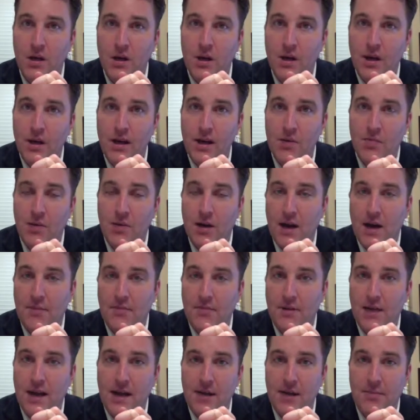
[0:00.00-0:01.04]
And when I'm
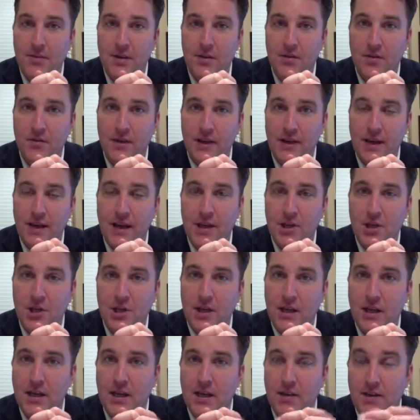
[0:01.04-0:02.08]
camping or
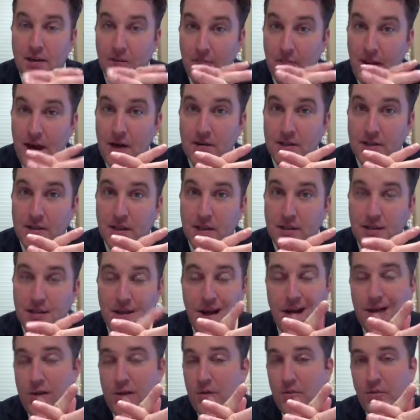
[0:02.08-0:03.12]
vacationing in the mountains,
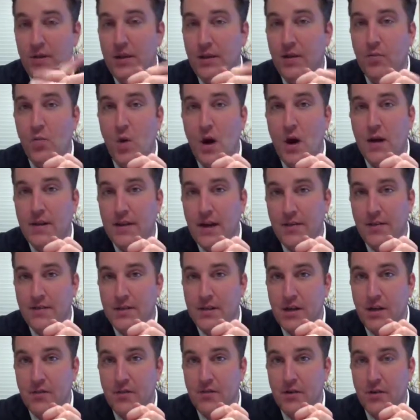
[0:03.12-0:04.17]
I don't really want to have a
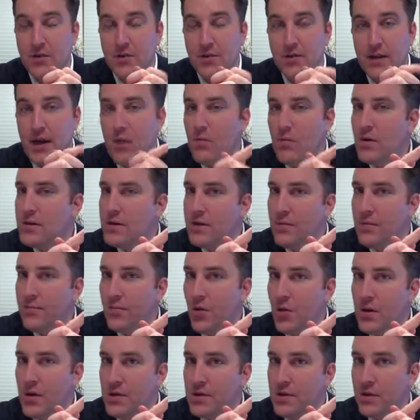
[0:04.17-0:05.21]
cell phone. So that wasn't
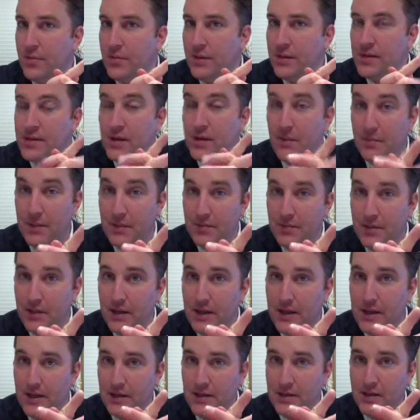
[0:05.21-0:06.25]
important to me. Some people it
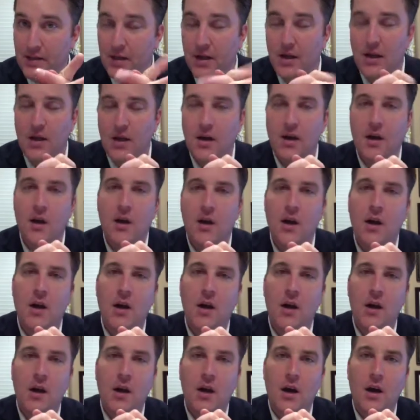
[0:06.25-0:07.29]
is.
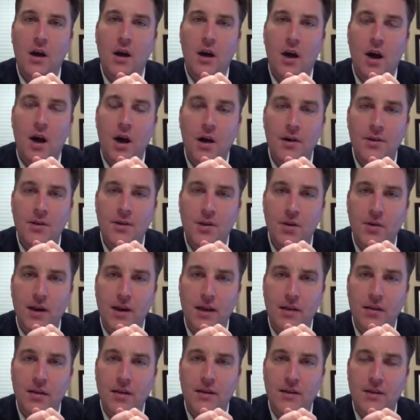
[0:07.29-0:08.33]
Also, I
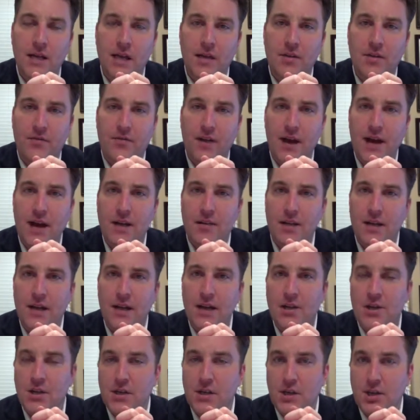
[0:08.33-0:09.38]
looked at the fact that
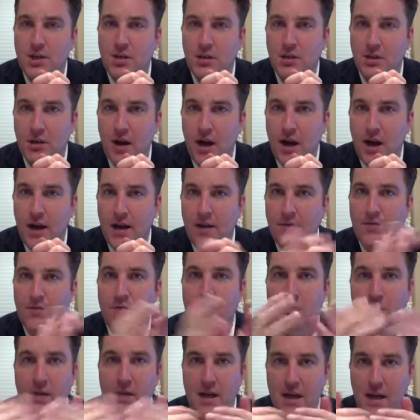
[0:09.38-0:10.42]
each additional line for
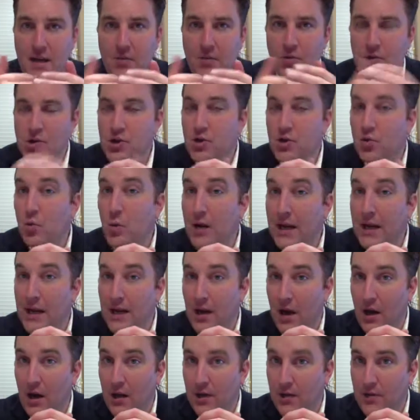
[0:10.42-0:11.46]
me was
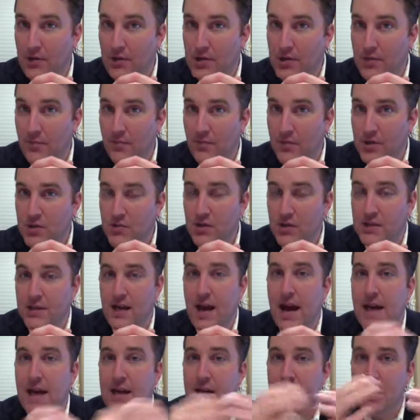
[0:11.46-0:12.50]
$20. So as I
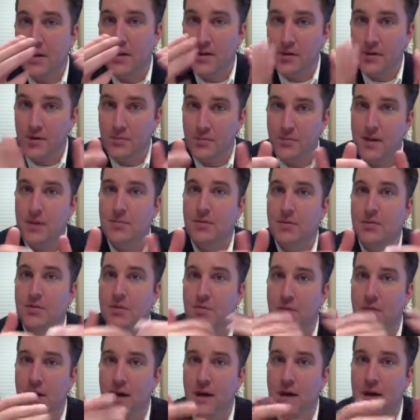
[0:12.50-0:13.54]
added on other people to
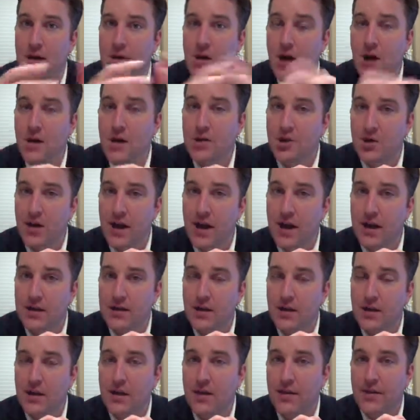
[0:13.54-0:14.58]
my contract,
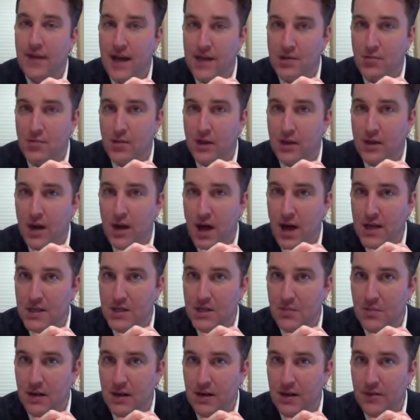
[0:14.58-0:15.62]
that's what it cost
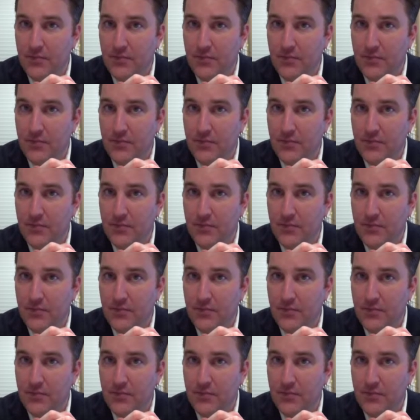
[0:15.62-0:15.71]
me.